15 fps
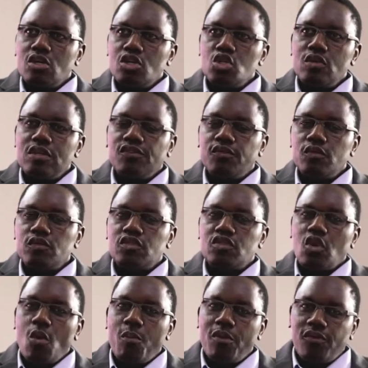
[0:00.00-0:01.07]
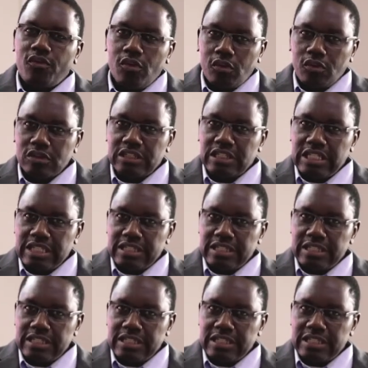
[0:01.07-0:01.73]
know the full scope of all the